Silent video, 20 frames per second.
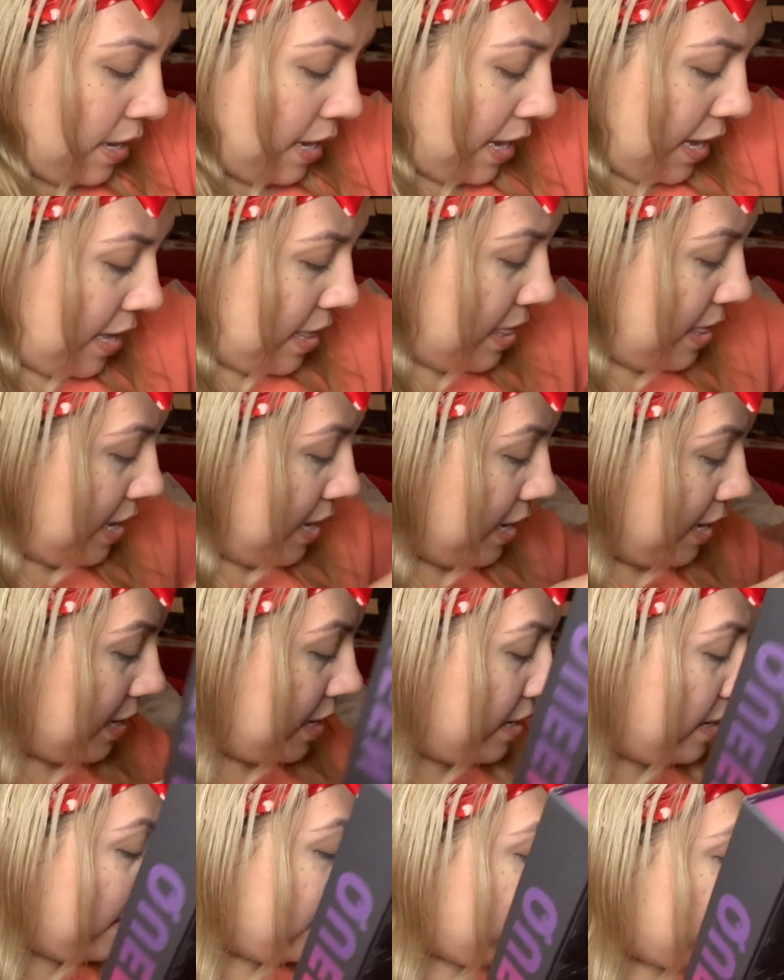And
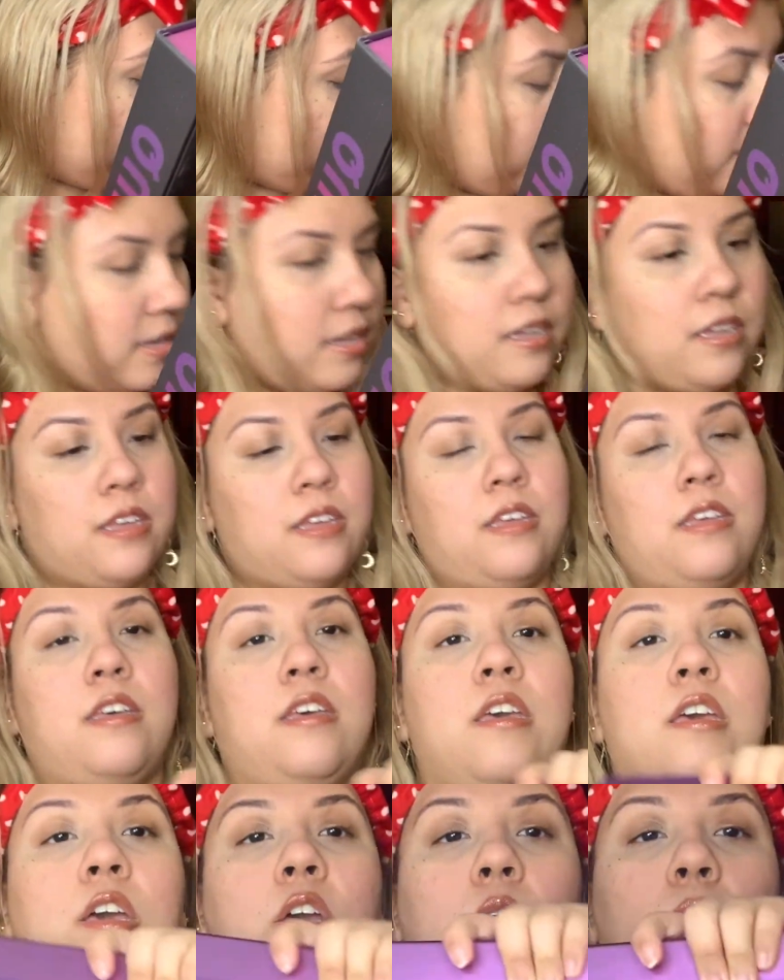then
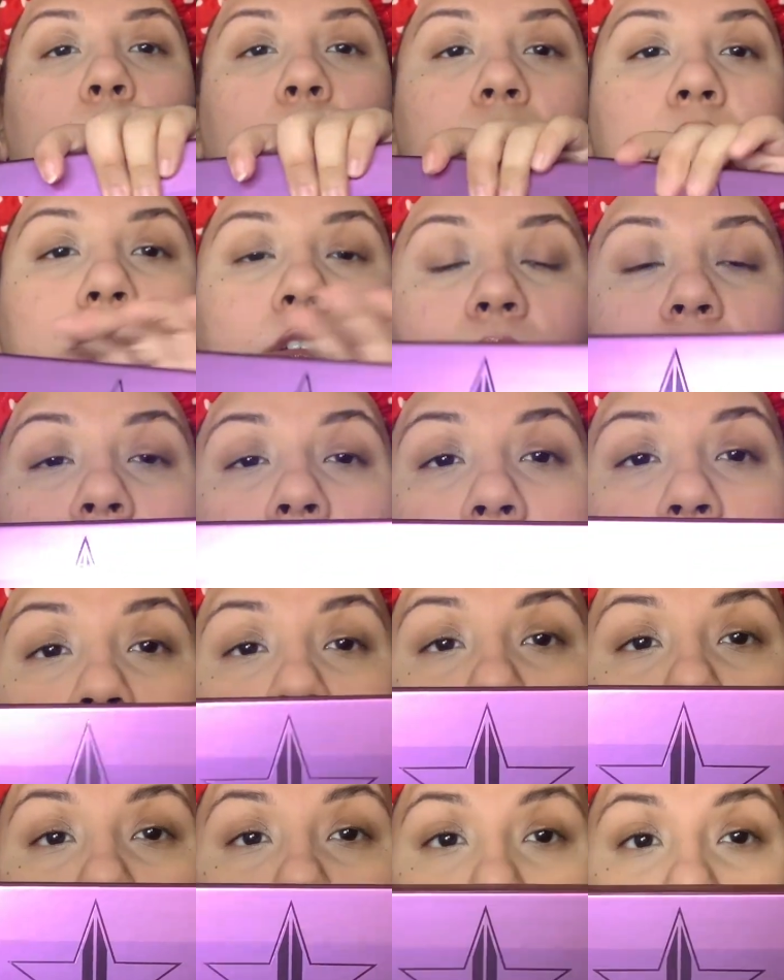we do
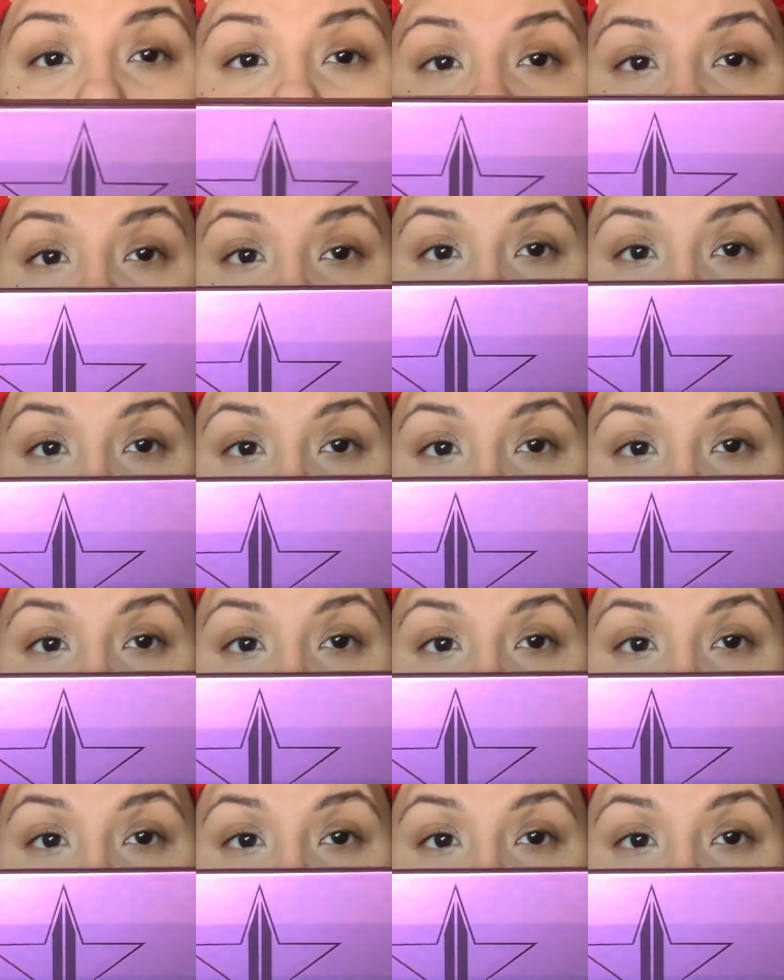have this